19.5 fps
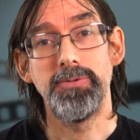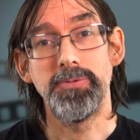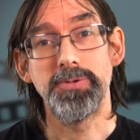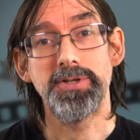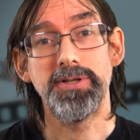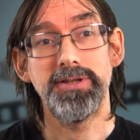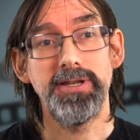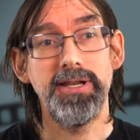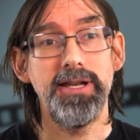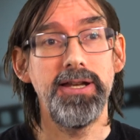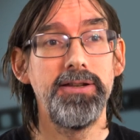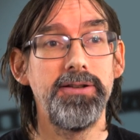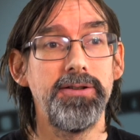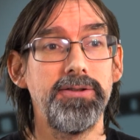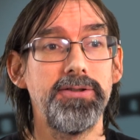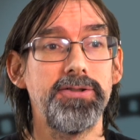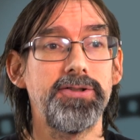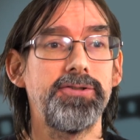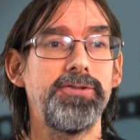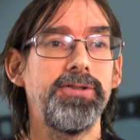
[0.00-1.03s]
was at the end of
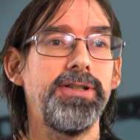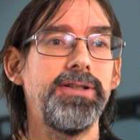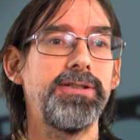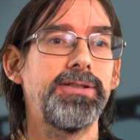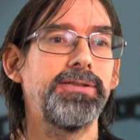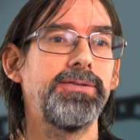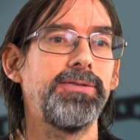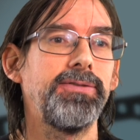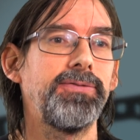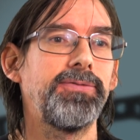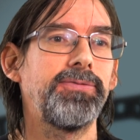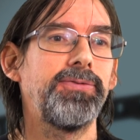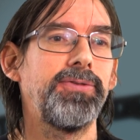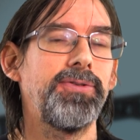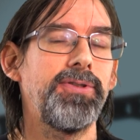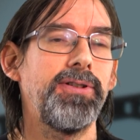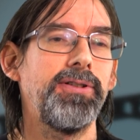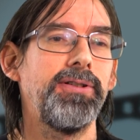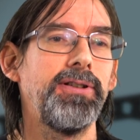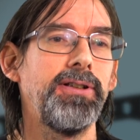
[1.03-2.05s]
the street of
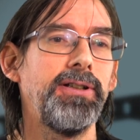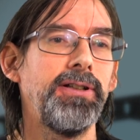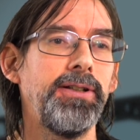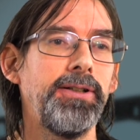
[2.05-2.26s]
the